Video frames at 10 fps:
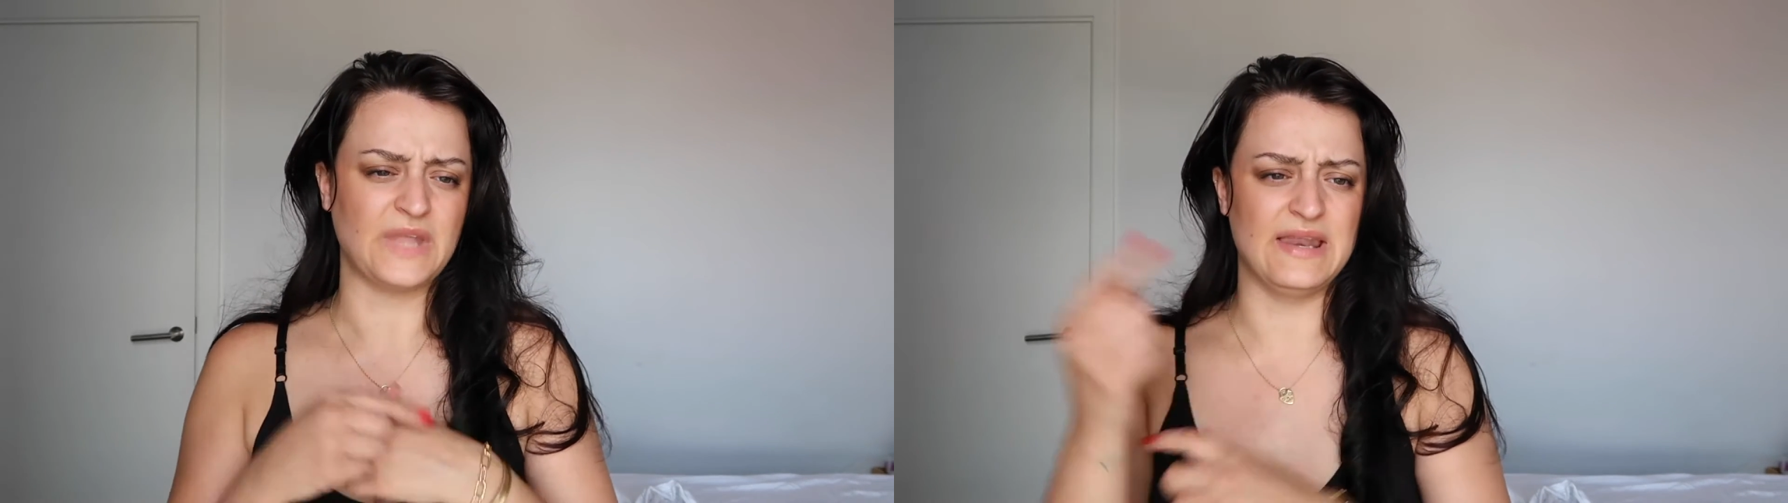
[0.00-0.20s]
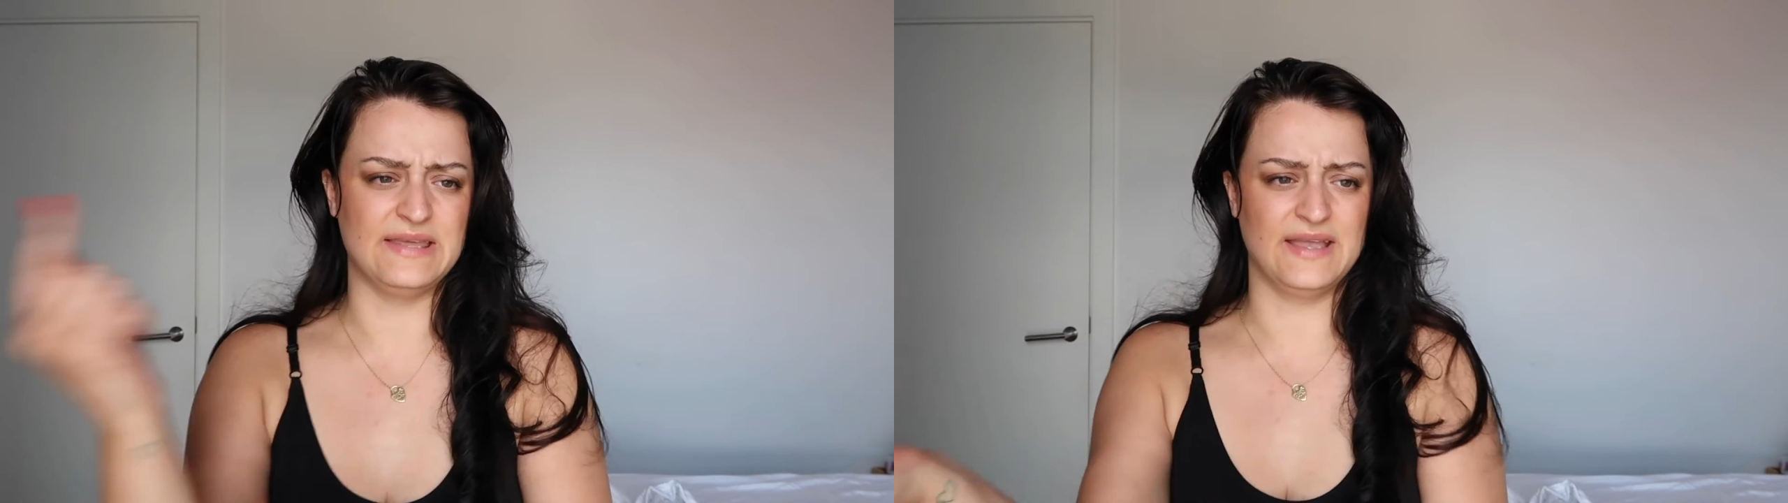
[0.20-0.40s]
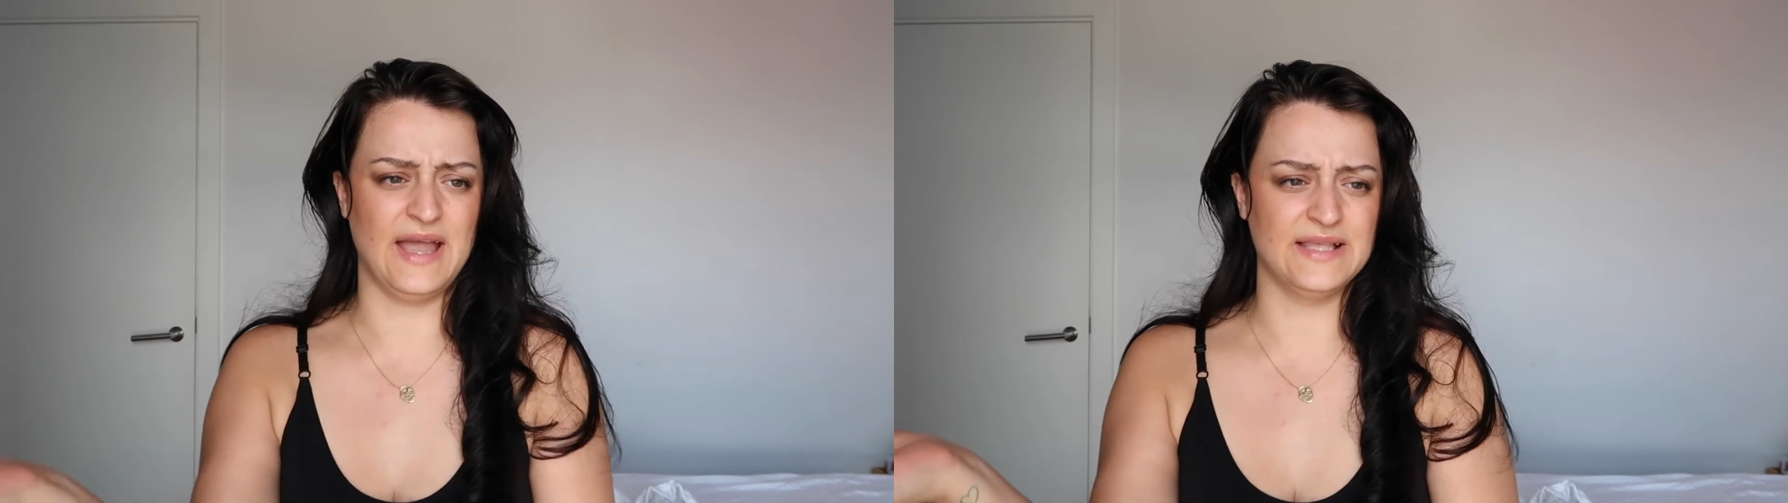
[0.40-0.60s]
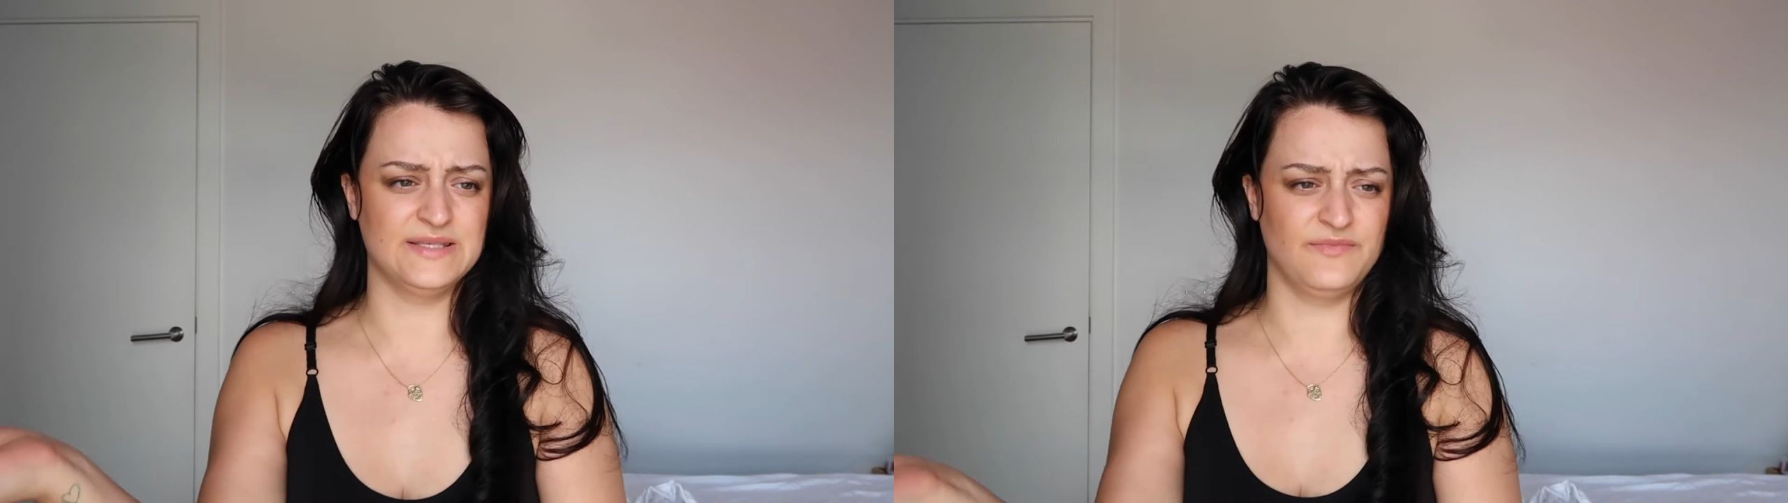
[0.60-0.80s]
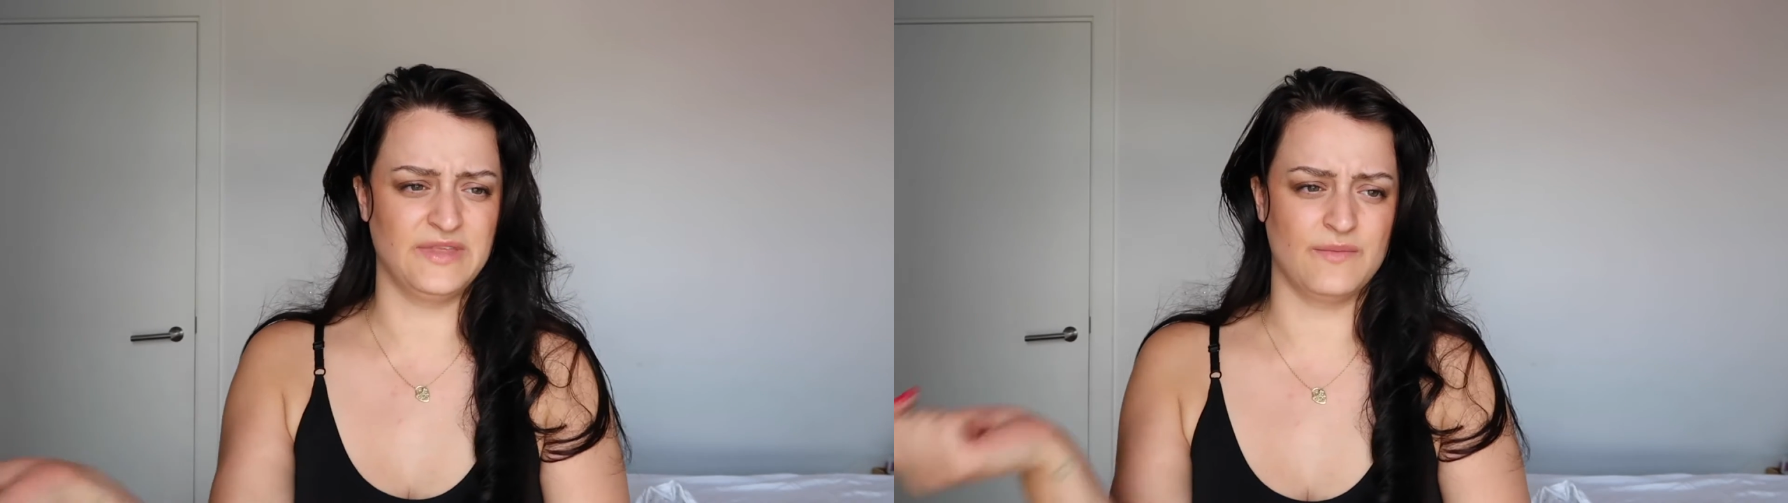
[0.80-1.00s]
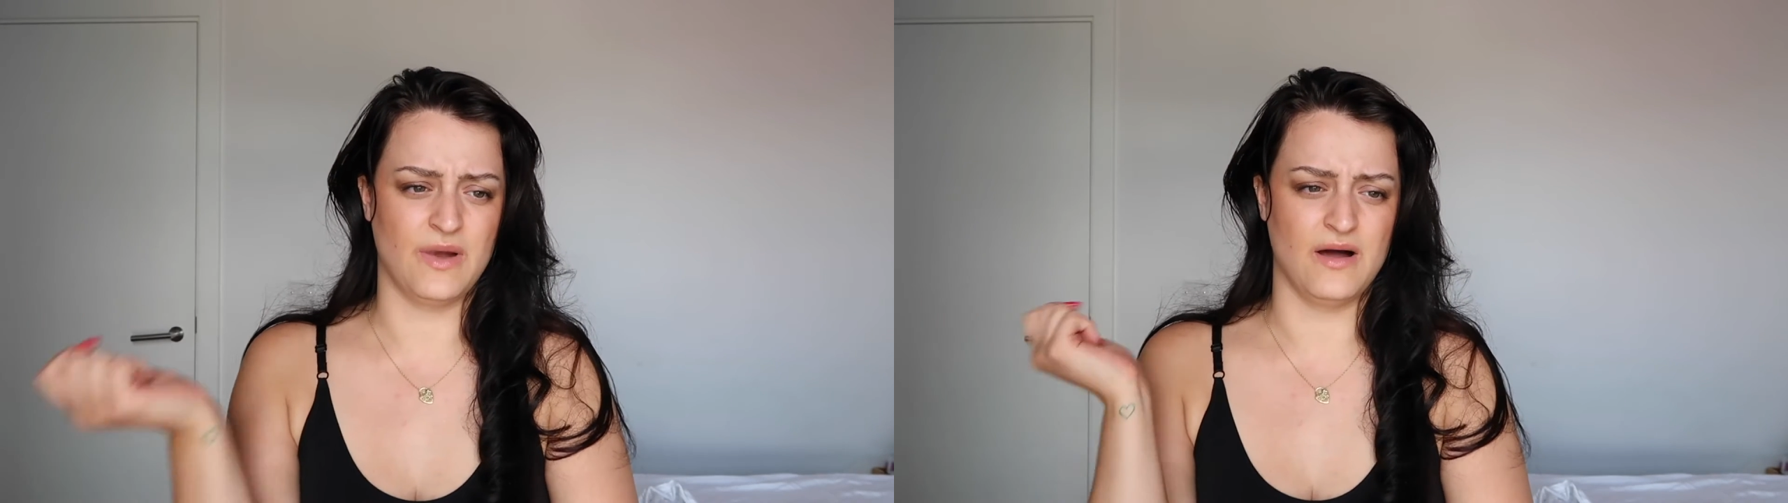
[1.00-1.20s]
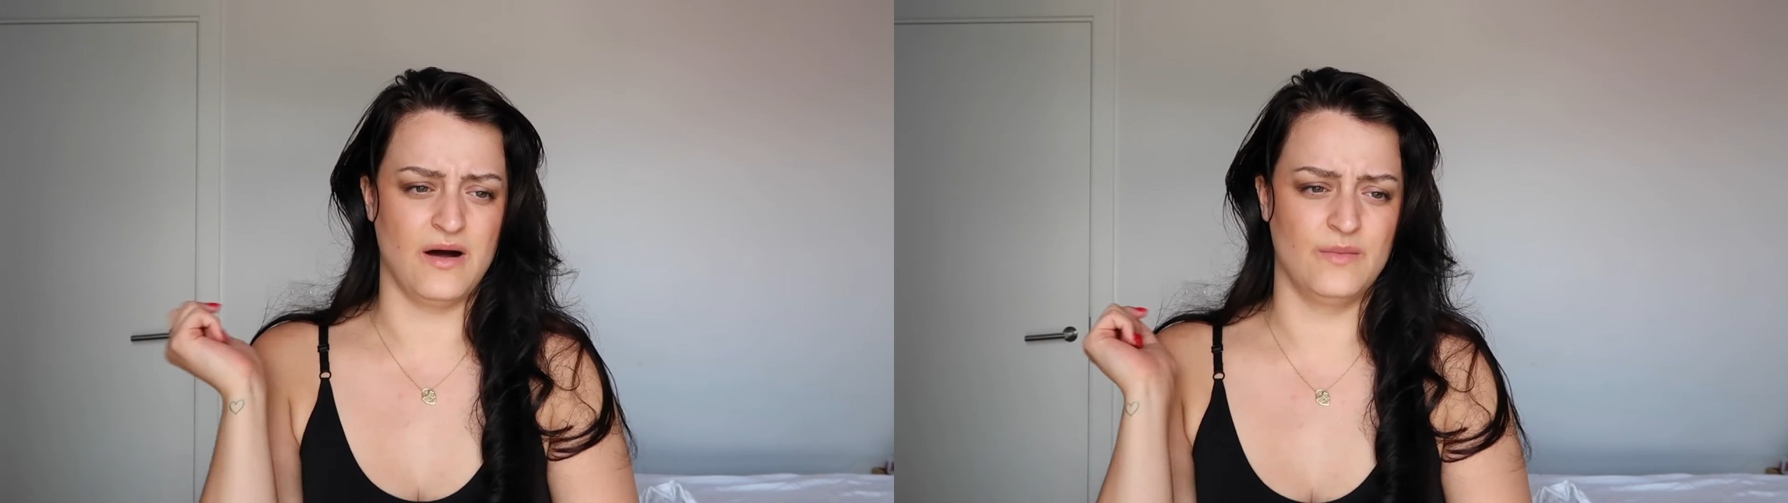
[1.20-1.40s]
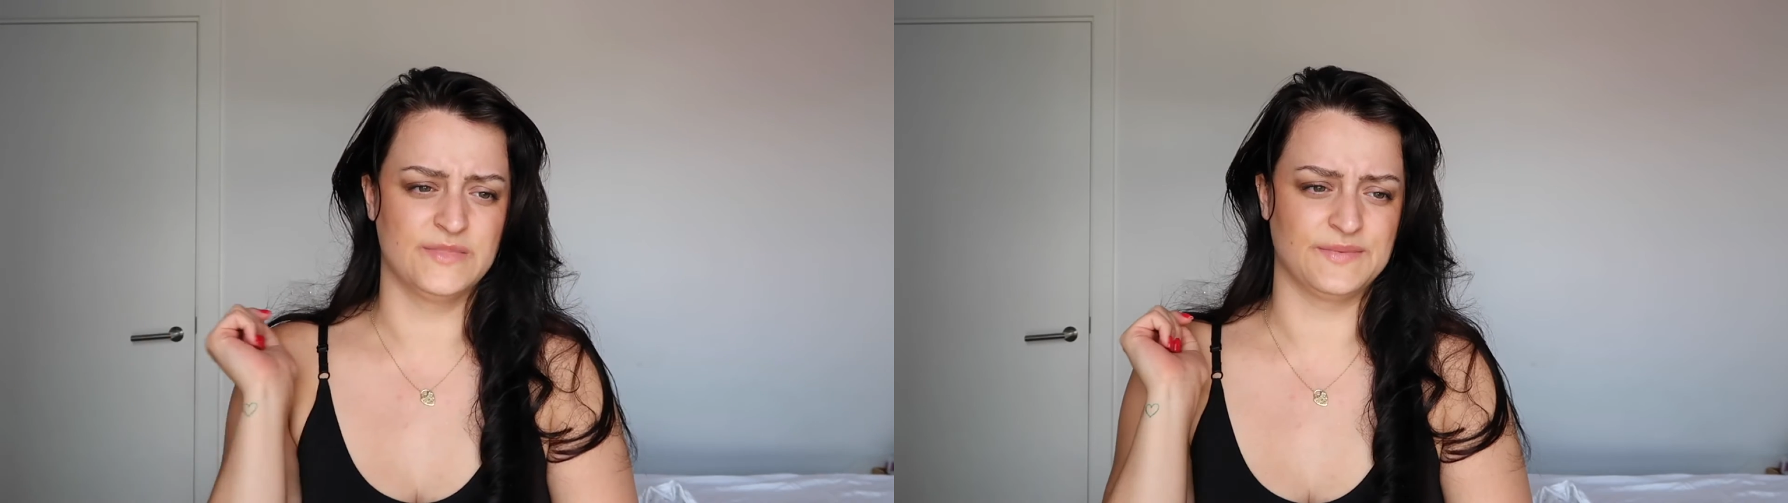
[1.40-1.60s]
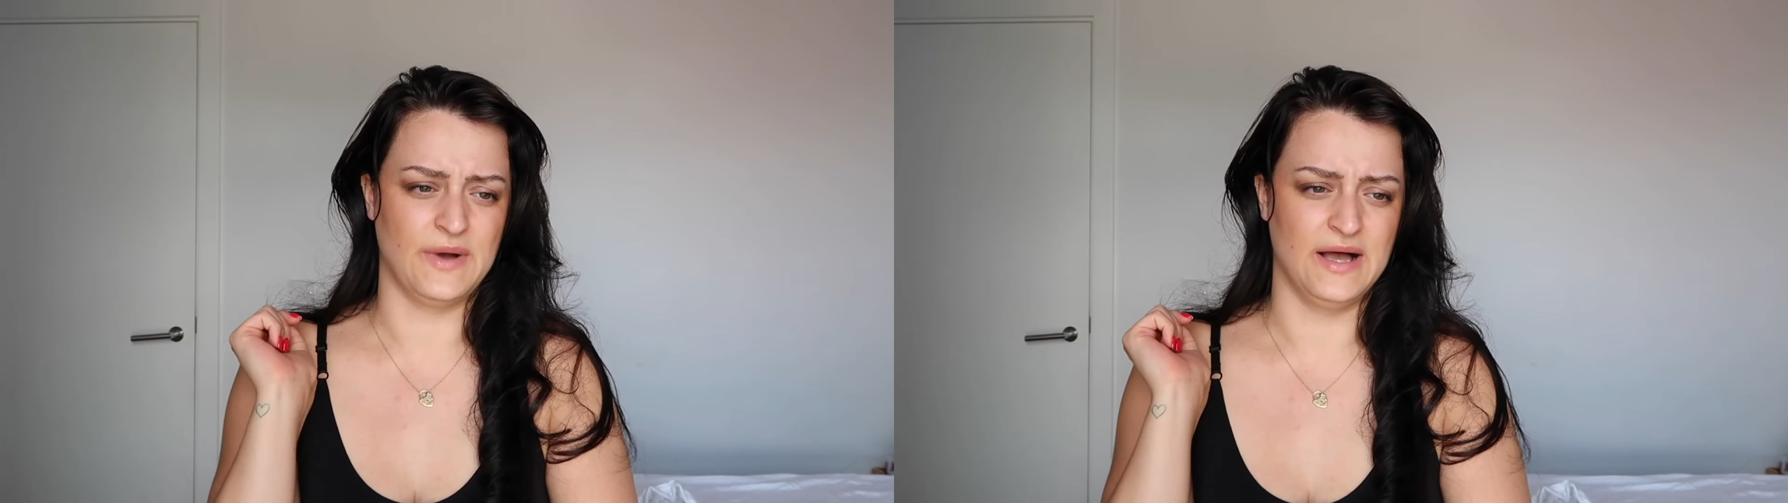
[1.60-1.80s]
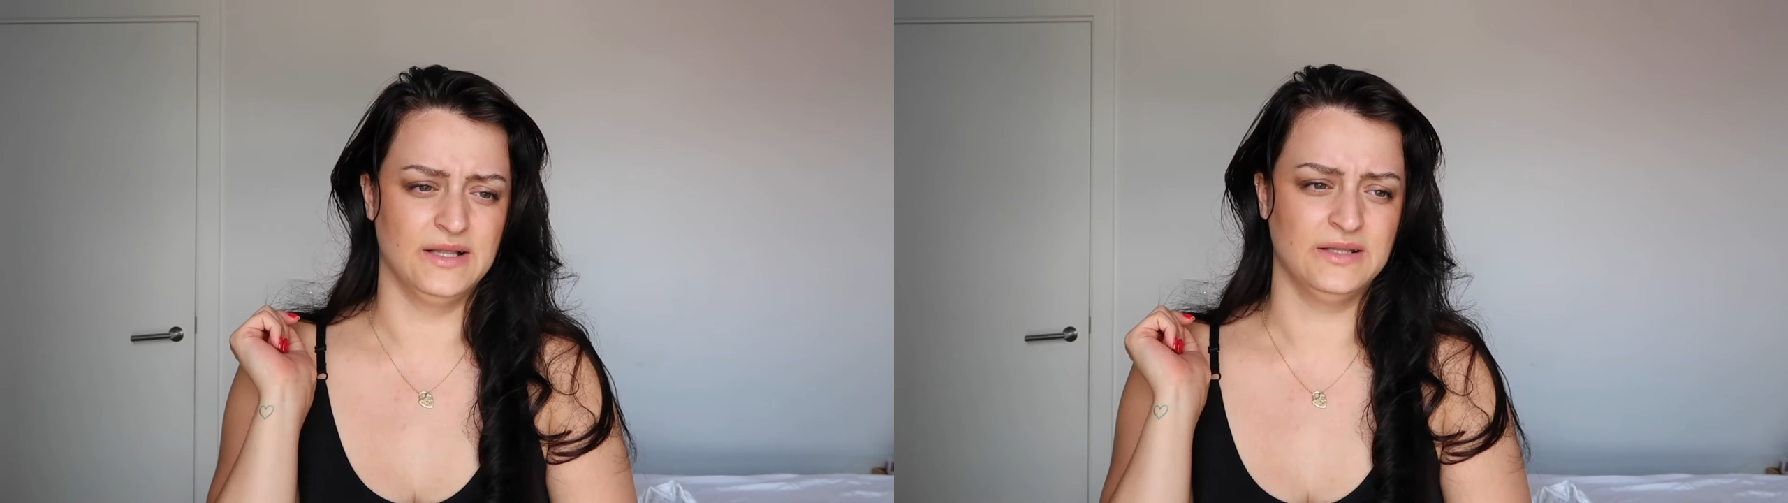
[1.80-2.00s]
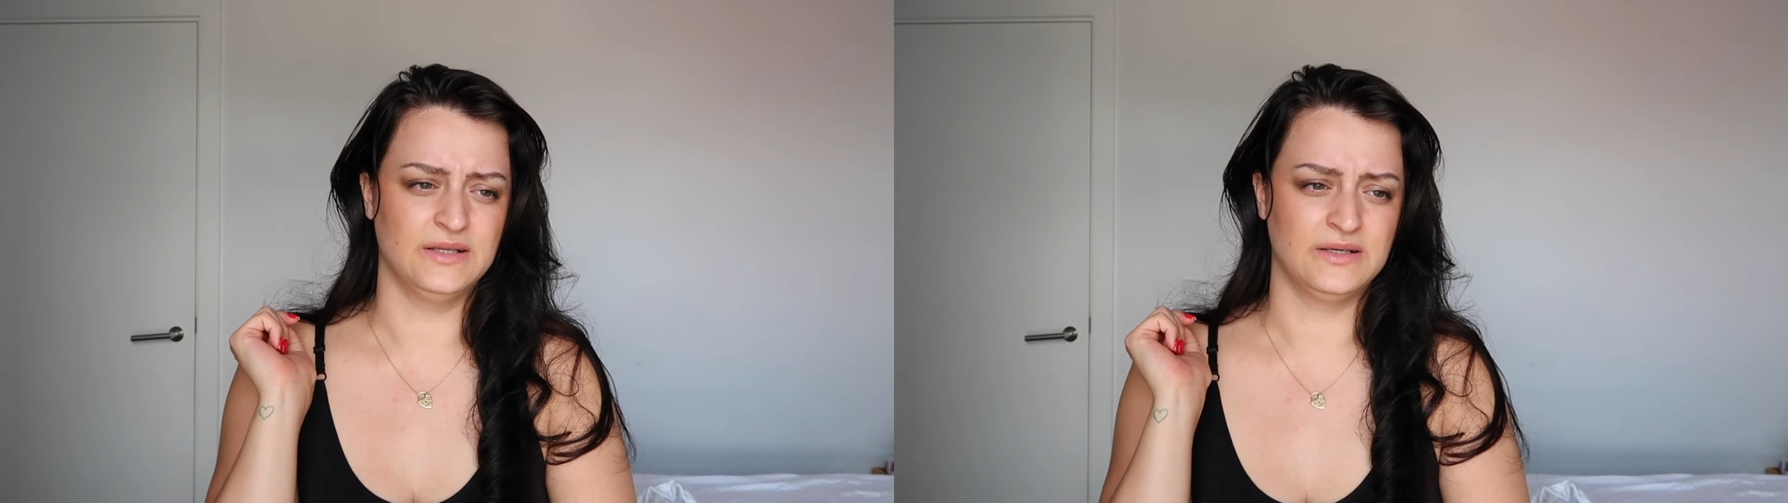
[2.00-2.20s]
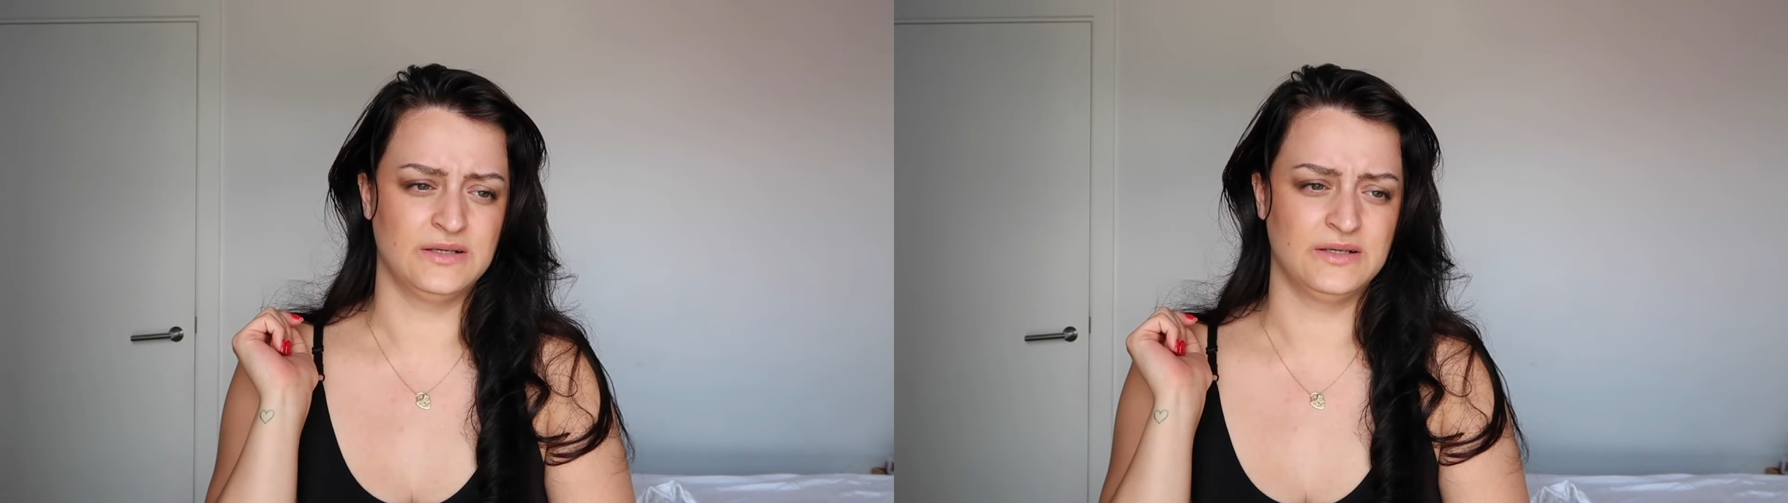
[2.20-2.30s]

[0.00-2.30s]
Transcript: and I think I had something in my arm as well,